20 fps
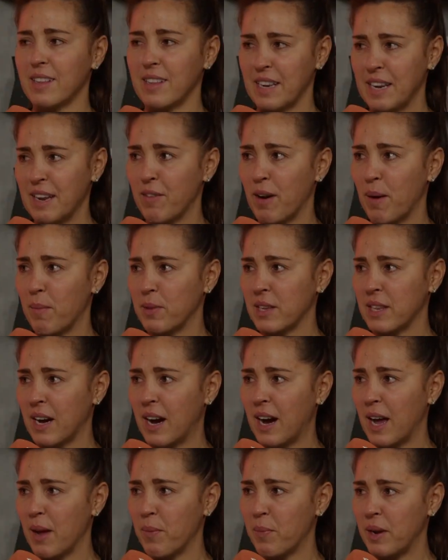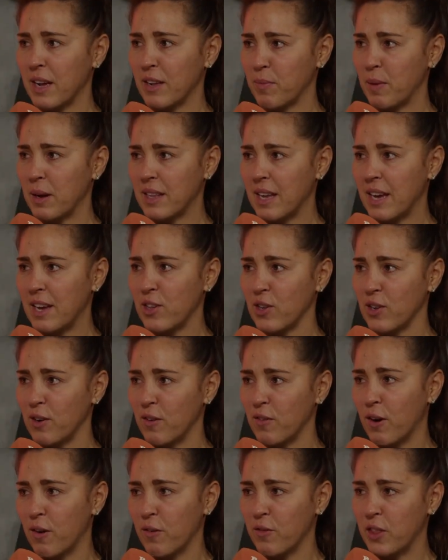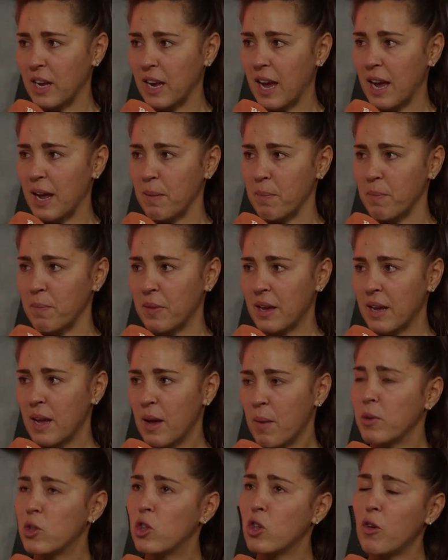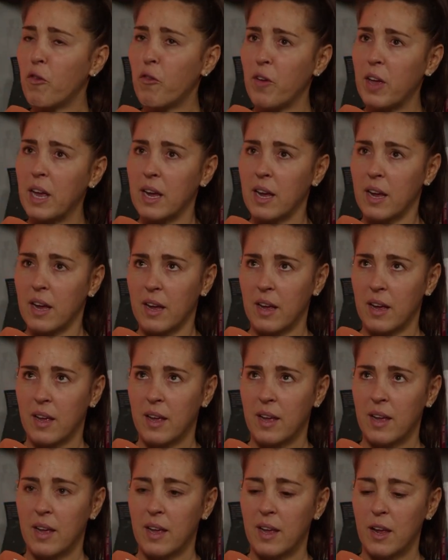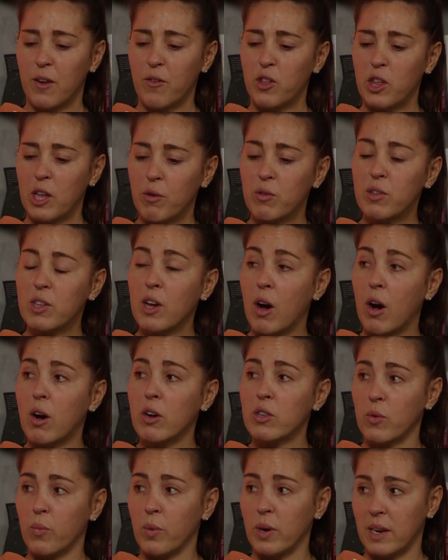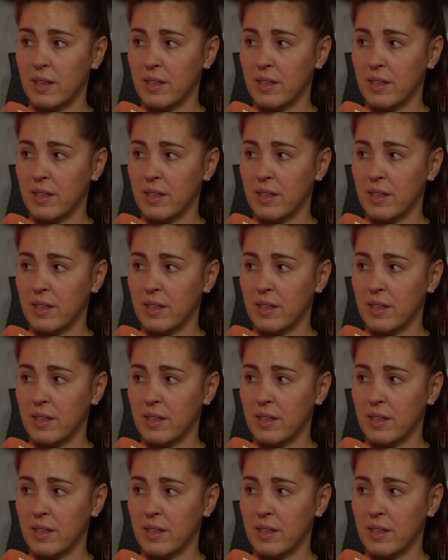live up to the hype and expectation of the game. But do you think if Chelsea are to win this